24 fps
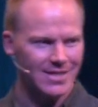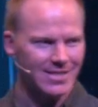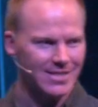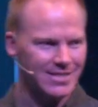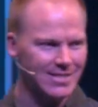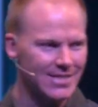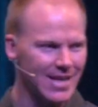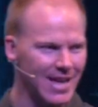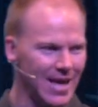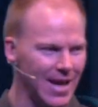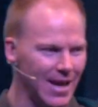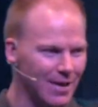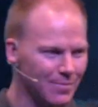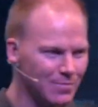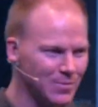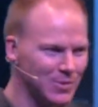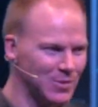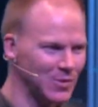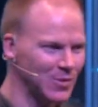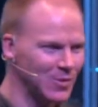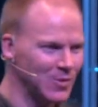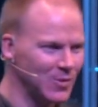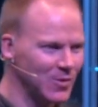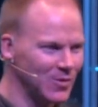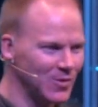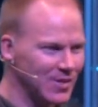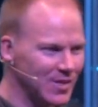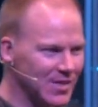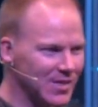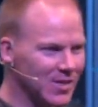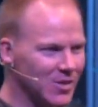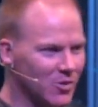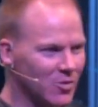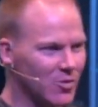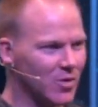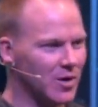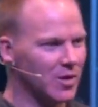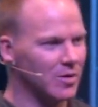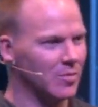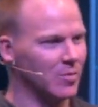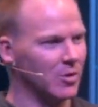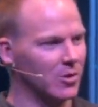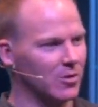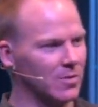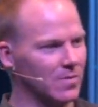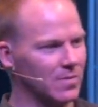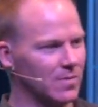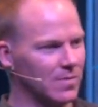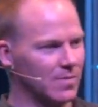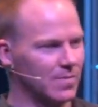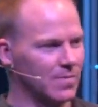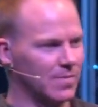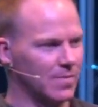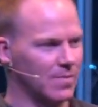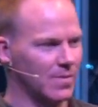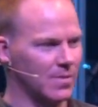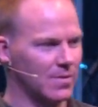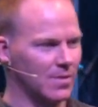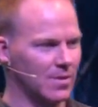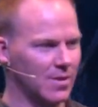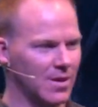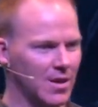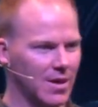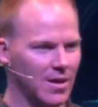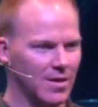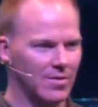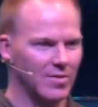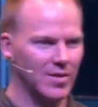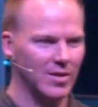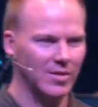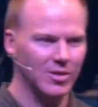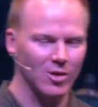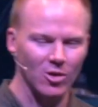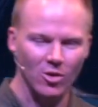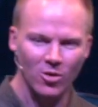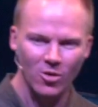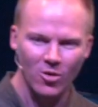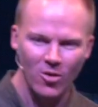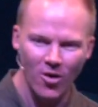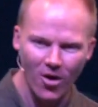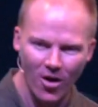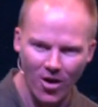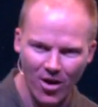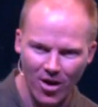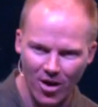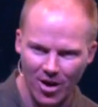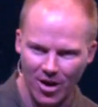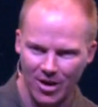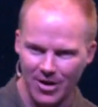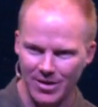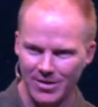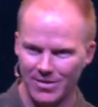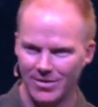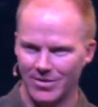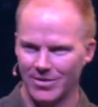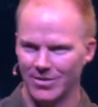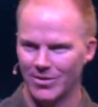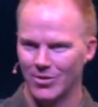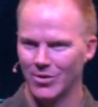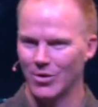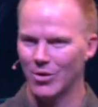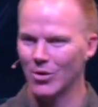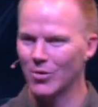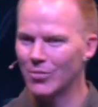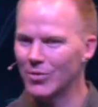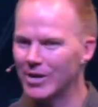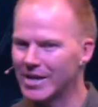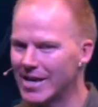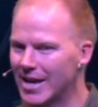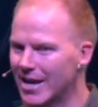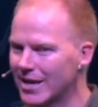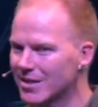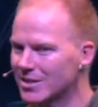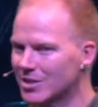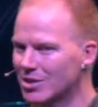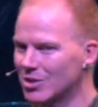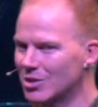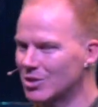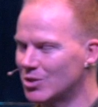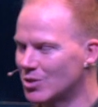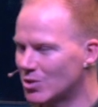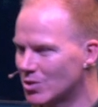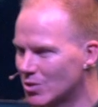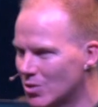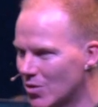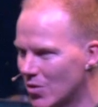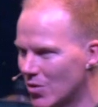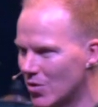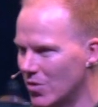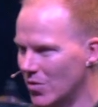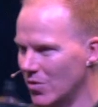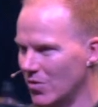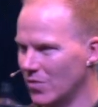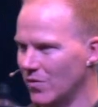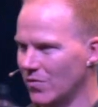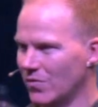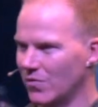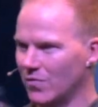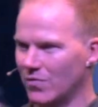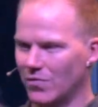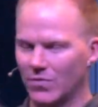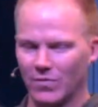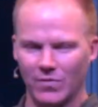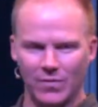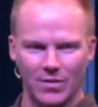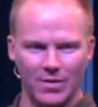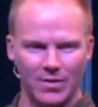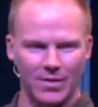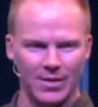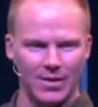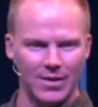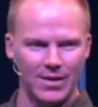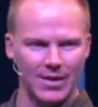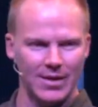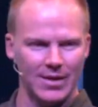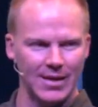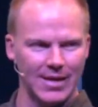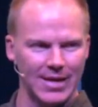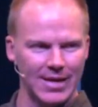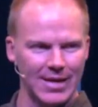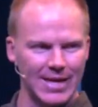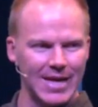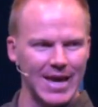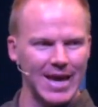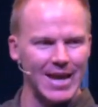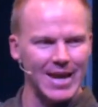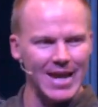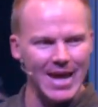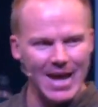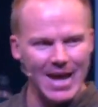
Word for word: is absolutely incredible. That the God who we actually serve can